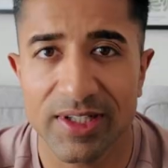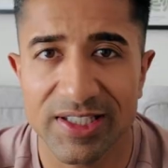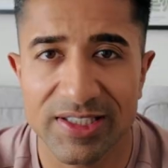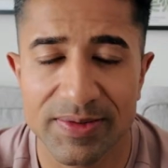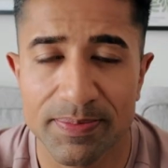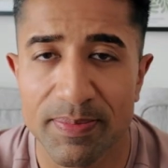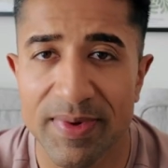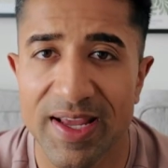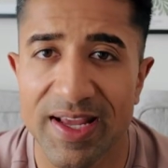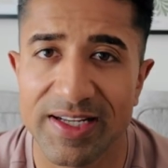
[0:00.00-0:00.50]

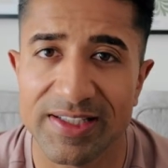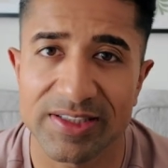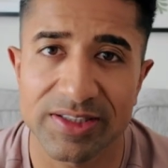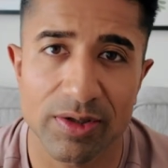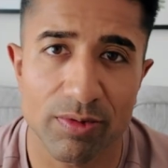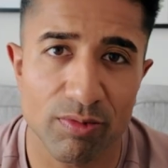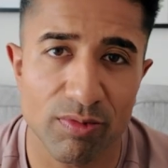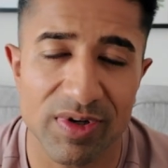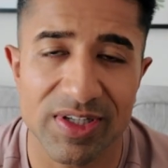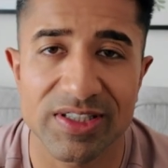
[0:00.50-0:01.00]
This makes
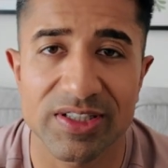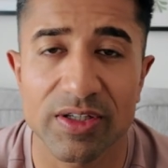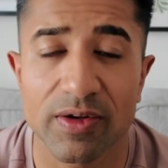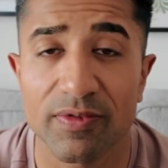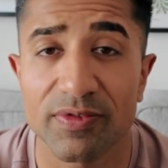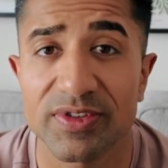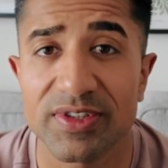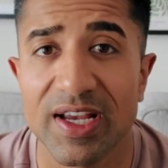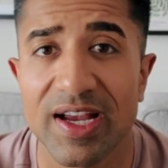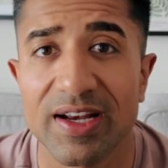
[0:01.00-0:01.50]
the risk
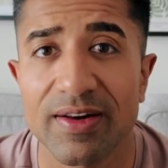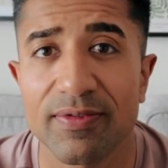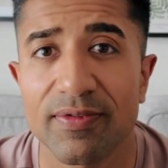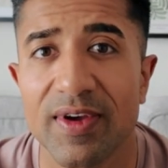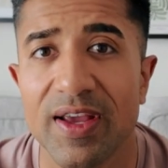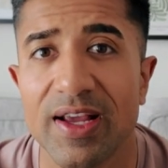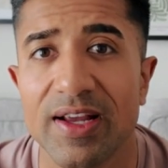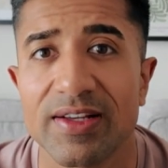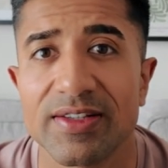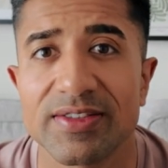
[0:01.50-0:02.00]
of side
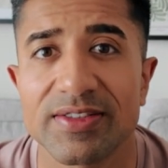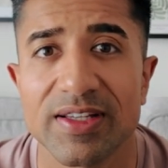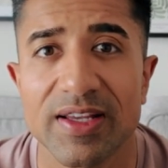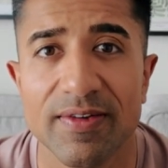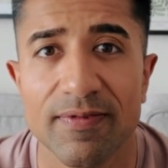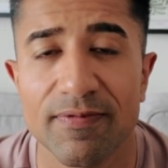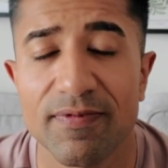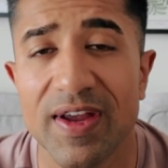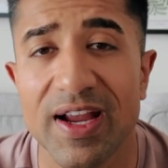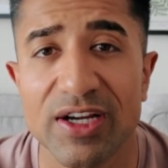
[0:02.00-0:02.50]
effects,
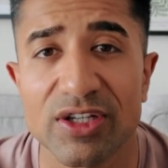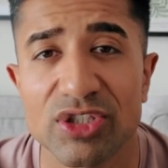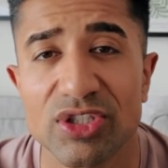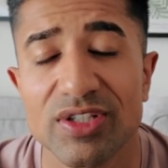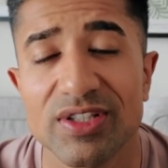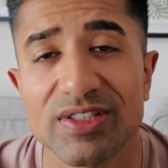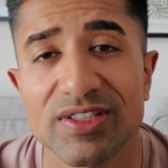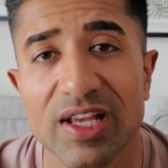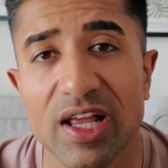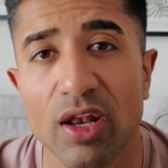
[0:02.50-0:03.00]

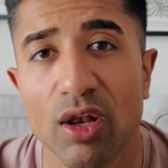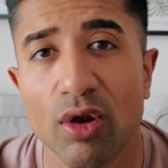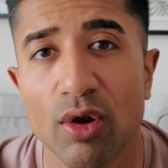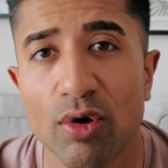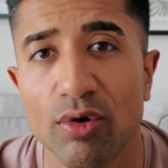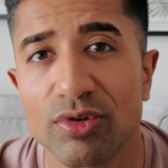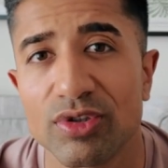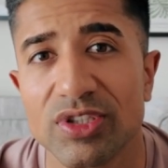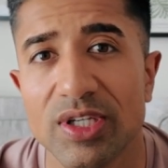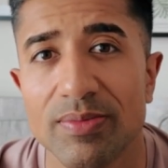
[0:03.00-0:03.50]
infections, and
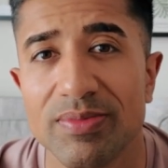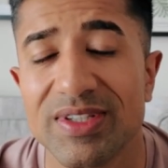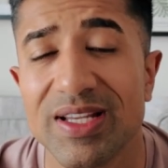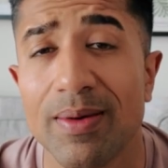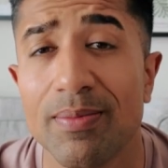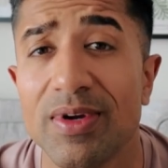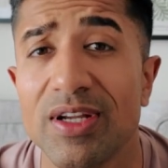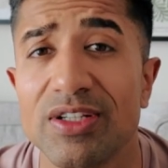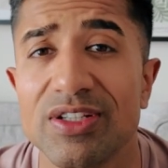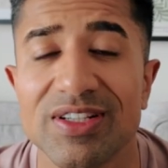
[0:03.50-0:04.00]
long term
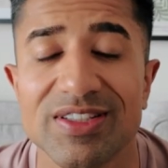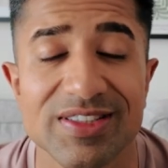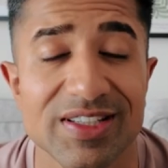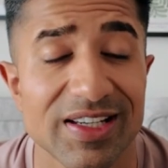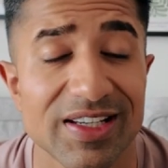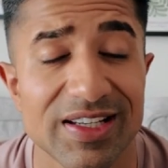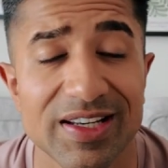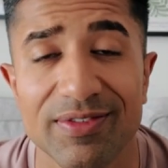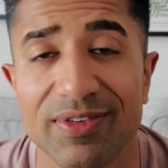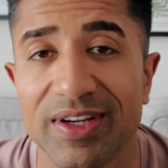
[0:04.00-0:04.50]
damage
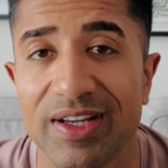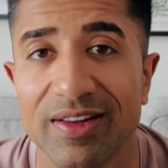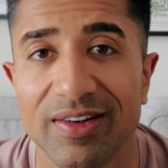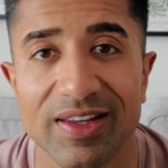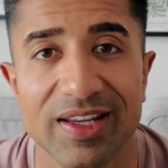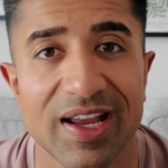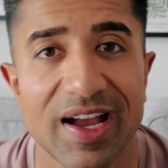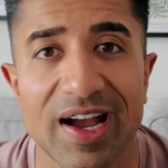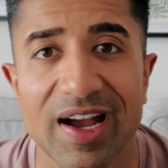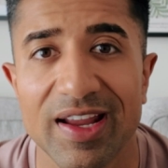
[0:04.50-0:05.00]

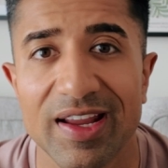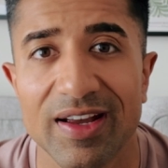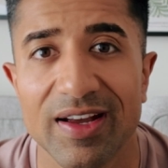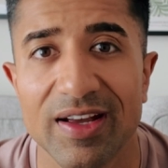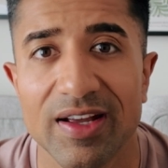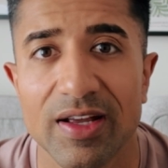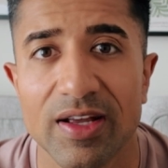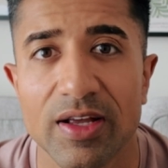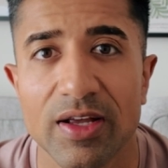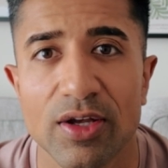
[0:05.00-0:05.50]
significantly higher.
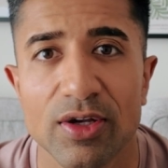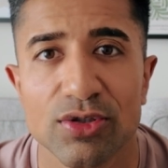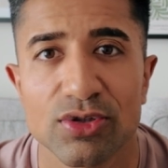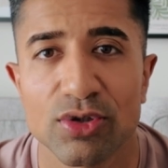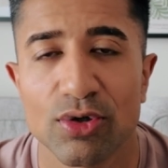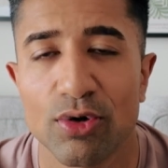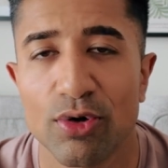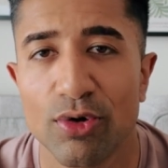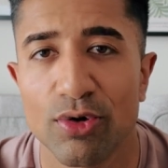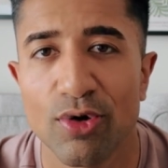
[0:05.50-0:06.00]

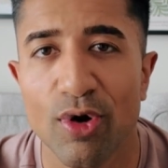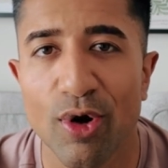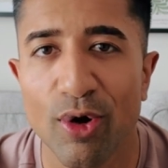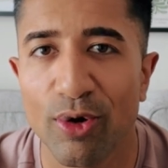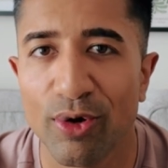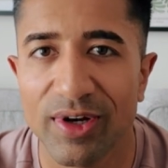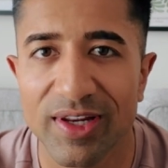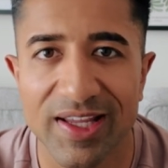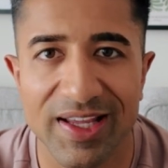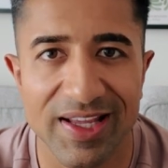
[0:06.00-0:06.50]
So, not
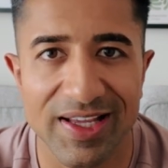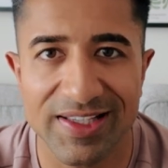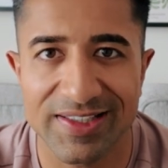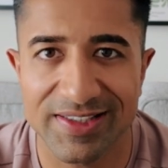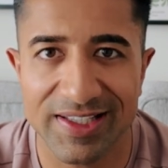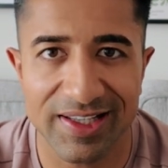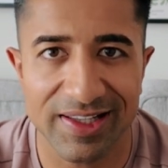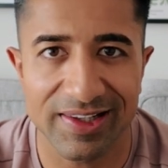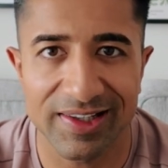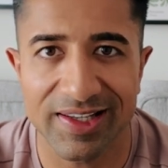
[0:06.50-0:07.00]
only is
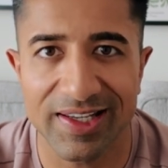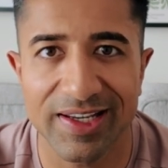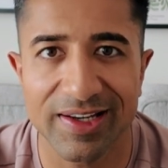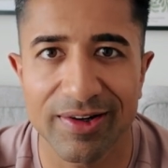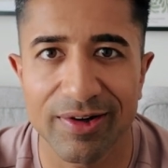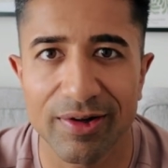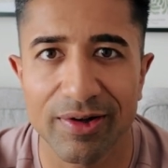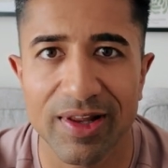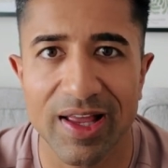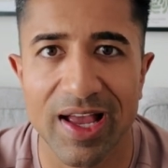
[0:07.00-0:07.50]
it
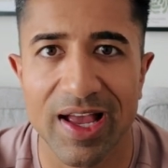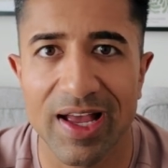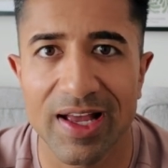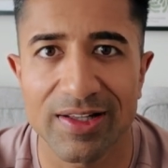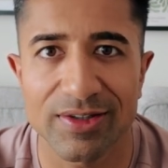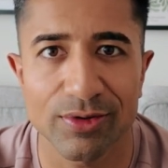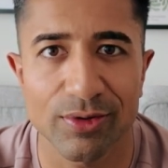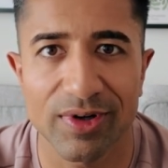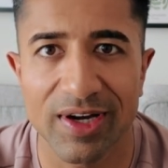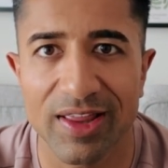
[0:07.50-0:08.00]
illegal
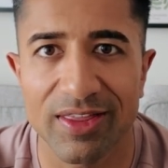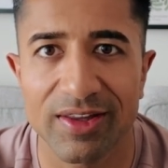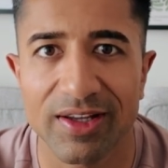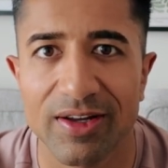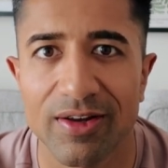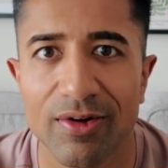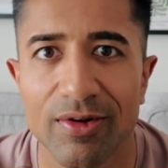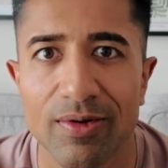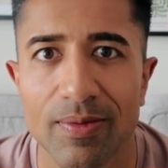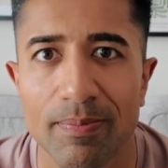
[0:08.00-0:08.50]
and
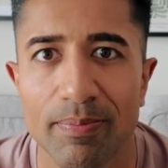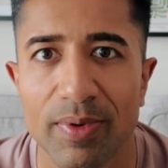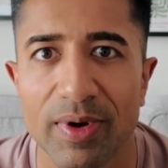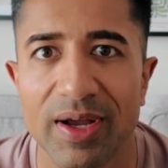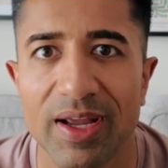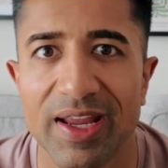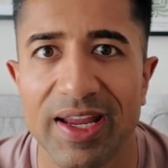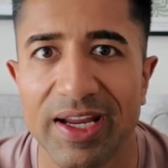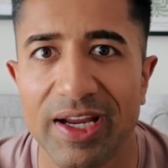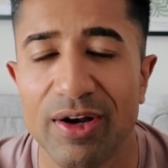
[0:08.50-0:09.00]
unethical,
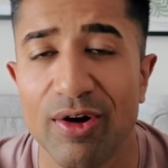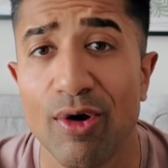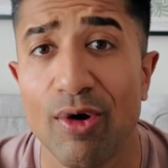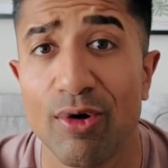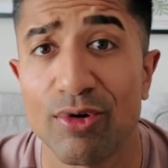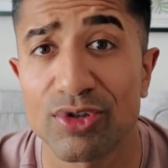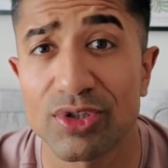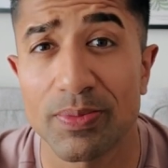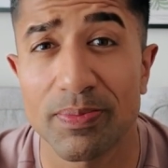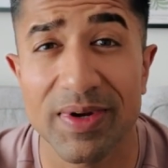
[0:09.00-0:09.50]
but it can
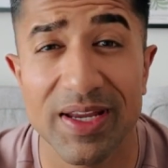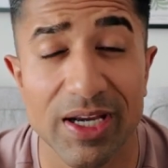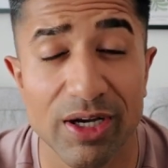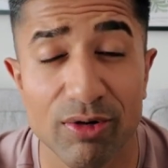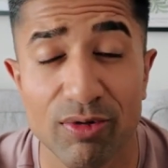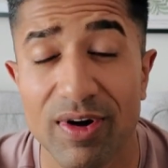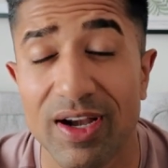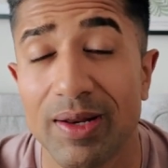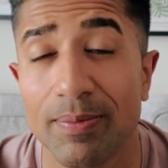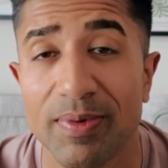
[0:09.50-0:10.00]
also be
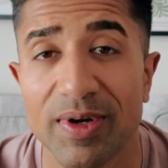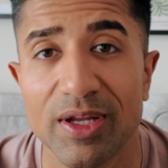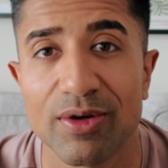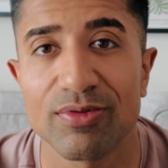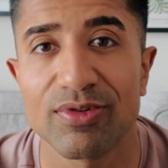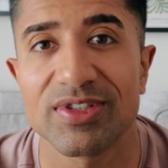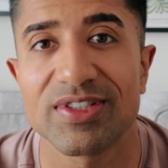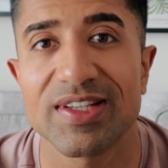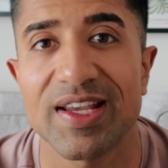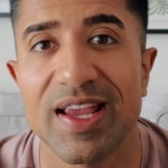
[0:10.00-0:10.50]
incredibly
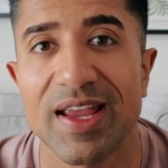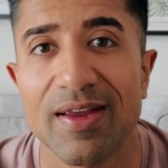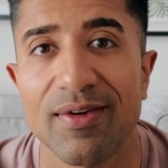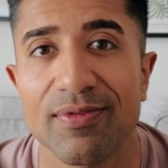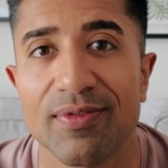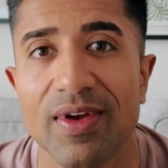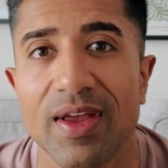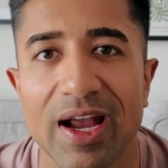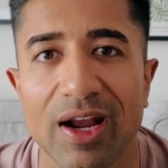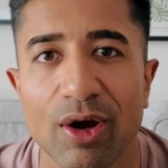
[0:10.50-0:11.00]

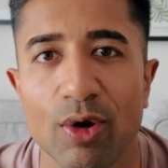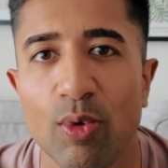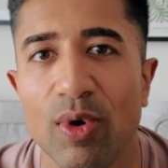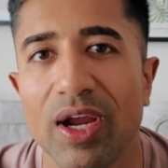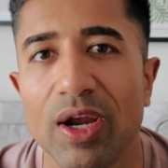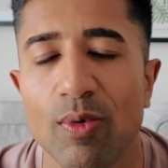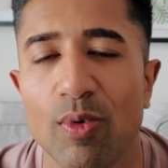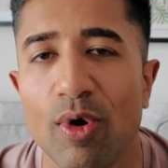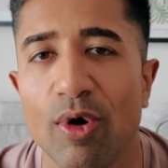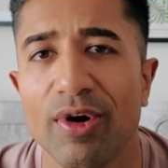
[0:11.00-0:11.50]
unsafe. A
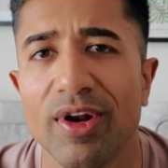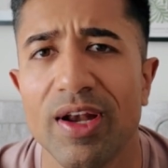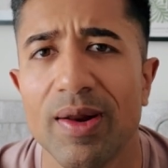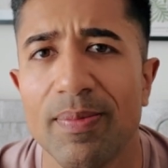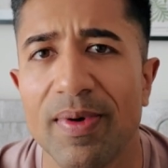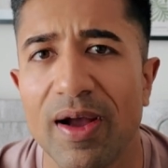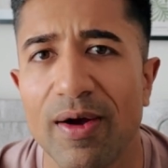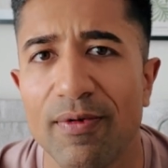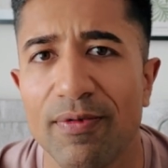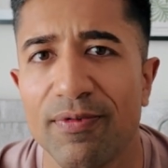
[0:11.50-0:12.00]
quick warning
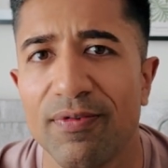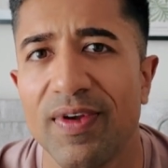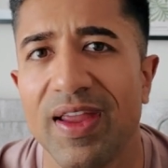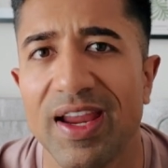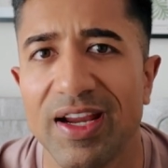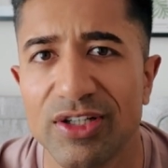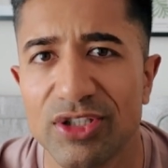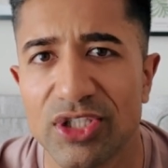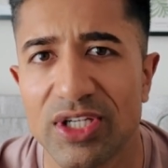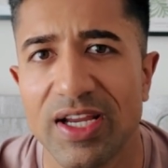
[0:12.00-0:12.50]
about
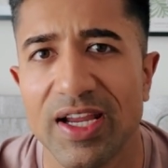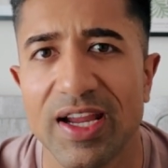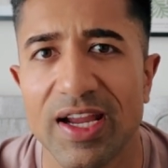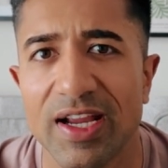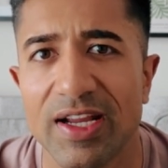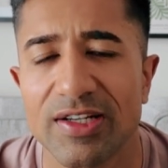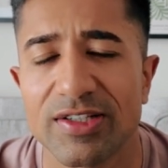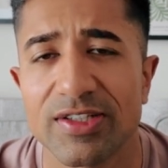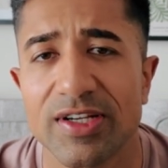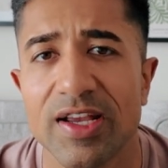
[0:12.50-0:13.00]
fake
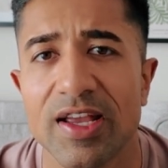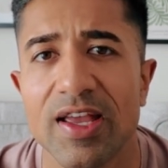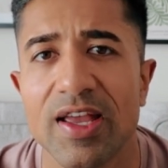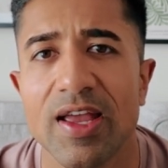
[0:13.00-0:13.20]
GH.